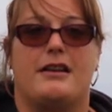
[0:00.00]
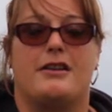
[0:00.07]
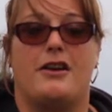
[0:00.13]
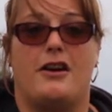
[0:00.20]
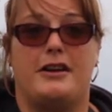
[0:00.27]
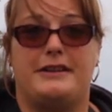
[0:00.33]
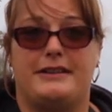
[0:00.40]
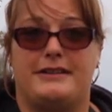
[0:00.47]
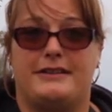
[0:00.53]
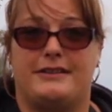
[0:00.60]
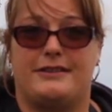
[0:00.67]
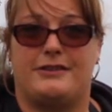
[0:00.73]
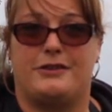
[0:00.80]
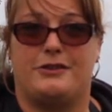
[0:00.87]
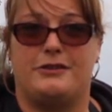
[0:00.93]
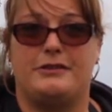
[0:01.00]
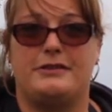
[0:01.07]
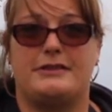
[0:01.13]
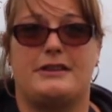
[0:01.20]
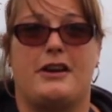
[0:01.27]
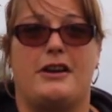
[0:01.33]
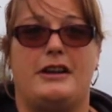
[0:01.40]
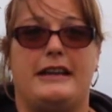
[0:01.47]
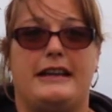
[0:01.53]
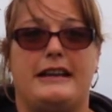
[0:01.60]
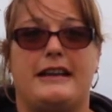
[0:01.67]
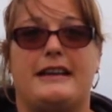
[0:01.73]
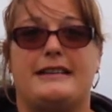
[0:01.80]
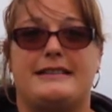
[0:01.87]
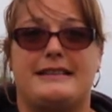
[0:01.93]
Guidance dogs, only
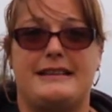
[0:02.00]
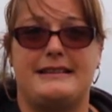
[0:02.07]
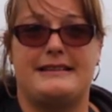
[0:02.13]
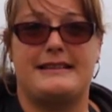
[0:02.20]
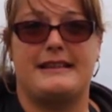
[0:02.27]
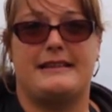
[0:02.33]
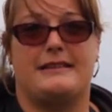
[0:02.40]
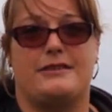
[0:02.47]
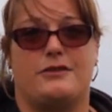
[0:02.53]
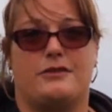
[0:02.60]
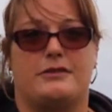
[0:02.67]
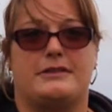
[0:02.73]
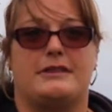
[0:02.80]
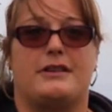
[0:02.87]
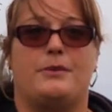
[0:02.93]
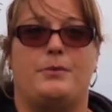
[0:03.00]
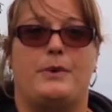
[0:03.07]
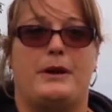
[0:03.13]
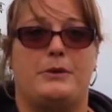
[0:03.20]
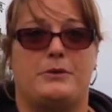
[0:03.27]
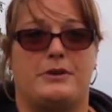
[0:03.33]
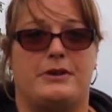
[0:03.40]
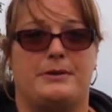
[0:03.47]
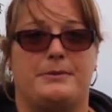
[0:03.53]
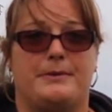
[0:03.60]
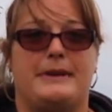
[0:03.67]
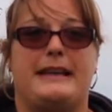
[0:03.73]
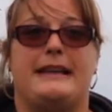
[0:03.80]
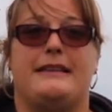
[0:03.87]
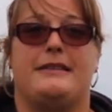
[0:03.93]
assisted dogs are welcome
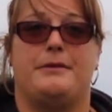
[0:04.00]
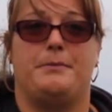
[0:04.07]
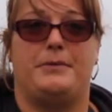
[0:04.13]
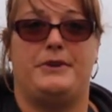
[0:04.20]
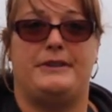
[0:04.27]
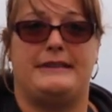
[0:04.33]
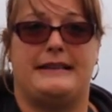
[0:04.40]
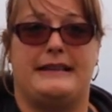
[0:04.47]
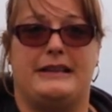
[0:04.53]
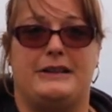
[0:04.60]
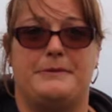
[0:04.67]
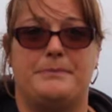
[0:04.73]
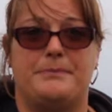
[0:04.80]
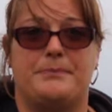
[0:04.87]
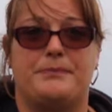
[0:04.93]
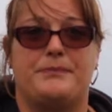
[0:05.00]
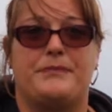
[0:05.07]
in the museum.